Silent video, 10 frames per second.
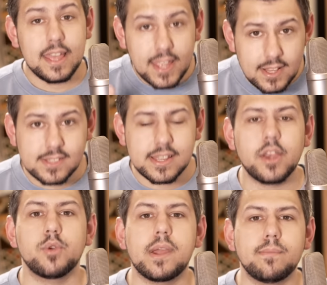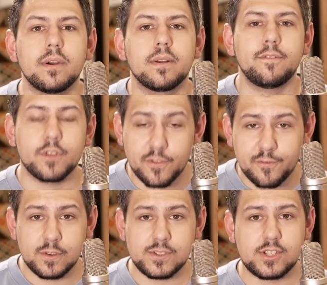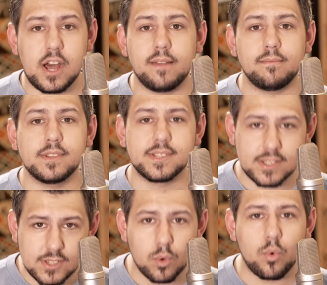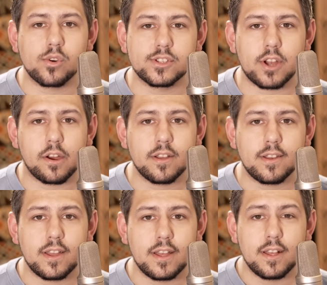in Saudi Arabia for the first time since the war started,